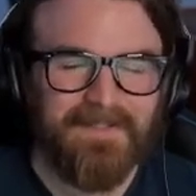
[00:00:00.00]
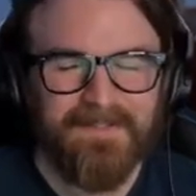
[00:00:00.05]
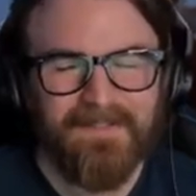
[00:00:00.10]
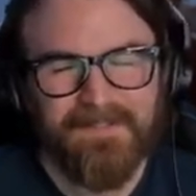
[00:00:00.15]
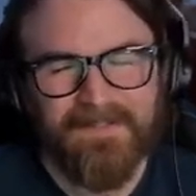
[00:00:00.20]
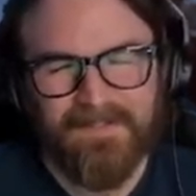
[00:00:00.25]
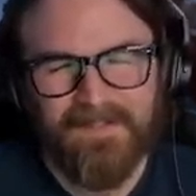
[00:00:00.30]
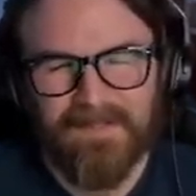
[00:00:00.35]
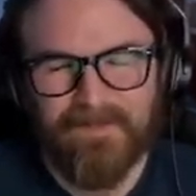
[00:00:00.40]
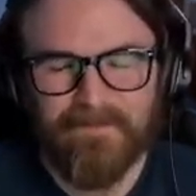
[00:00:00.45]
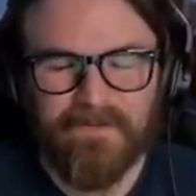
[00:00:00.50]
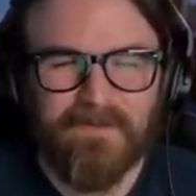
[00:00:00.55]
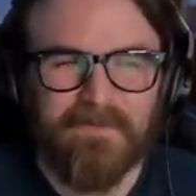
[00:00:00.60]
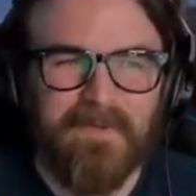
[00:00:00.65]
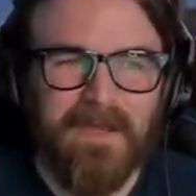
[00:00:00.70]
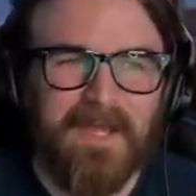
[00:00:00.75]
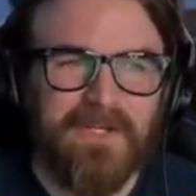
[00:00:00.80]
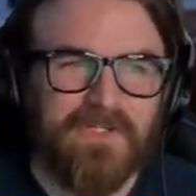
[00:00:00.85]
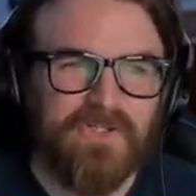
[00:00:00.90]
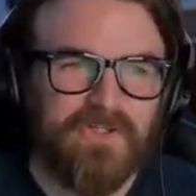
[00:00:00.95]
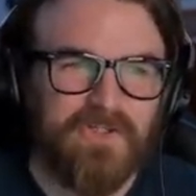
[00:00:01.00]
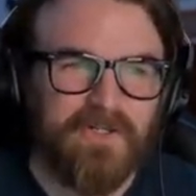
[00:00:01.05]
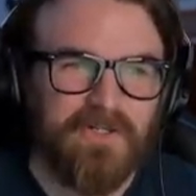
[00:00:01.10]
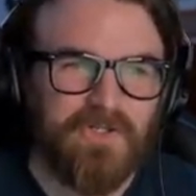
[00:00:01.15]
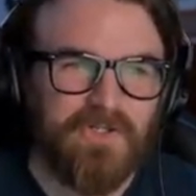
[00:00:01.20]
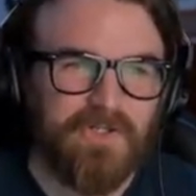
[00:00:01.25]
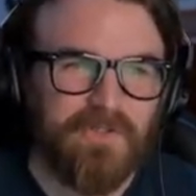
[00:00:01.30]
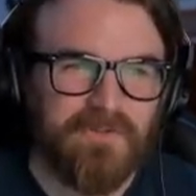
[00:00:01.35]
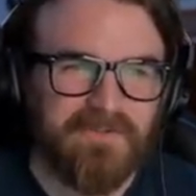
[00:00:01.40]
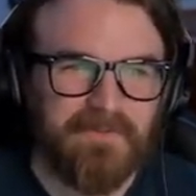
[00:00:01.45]
if you imagine trying to
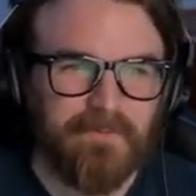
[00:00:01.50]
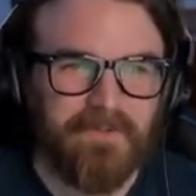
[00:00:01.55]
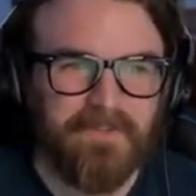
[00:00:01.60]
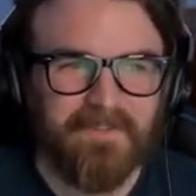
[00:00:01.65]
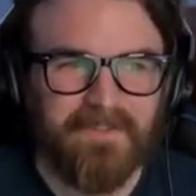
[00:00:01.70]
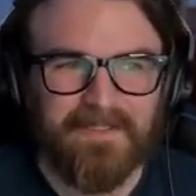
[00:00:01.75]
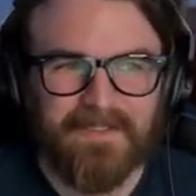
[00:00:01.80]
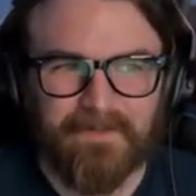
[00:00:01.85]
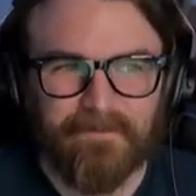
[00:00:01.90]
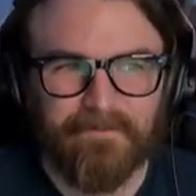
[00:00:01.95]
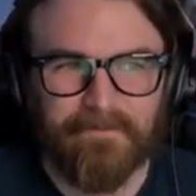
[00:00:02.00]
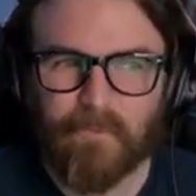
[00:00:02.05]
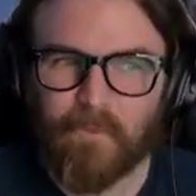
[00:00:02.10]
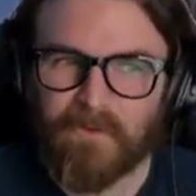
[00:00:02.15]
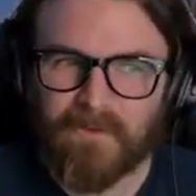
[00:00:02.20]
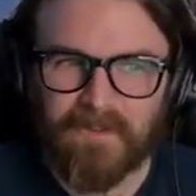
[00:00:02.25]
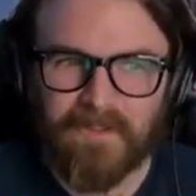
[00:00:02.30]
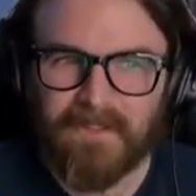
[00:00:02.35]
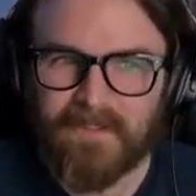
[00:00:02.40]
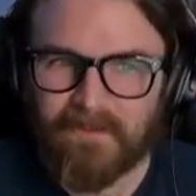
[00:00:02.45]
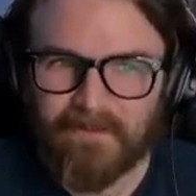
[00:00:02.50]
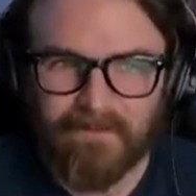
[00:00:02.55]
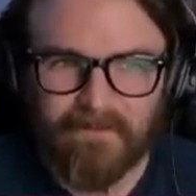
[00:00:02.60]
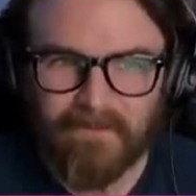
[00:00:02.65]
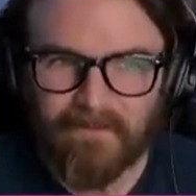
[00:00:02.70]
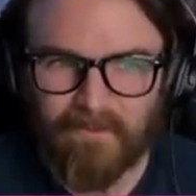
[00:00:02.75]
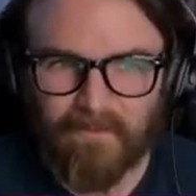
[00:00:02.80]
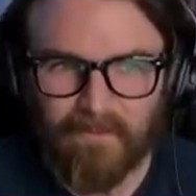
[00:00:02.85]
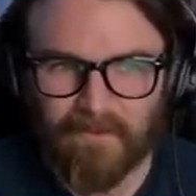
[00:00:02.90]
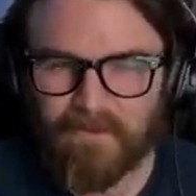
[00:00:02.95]
show someone like Fortnite
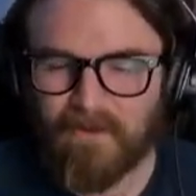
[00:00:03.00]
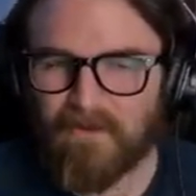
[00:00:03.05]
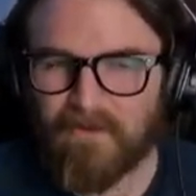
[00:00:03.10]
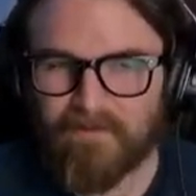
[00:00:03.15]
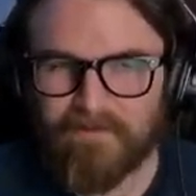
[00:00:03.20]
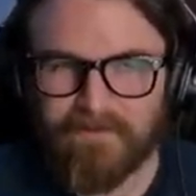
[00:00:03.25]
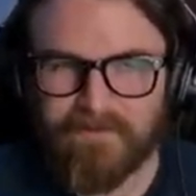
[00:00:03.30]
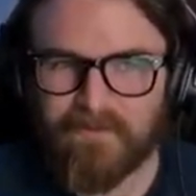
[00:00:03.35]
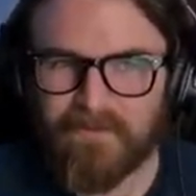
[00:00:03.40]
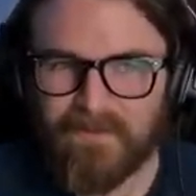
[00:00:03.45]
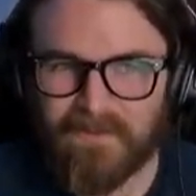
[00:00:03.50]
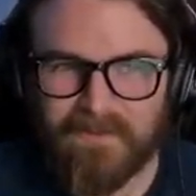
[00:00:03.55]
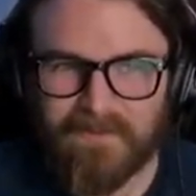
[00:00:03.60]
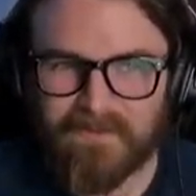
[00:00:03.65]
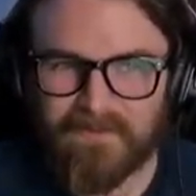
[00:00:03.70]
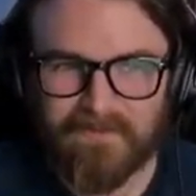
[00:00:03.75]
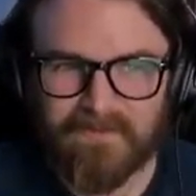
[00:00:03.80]
or, or Call of Duty,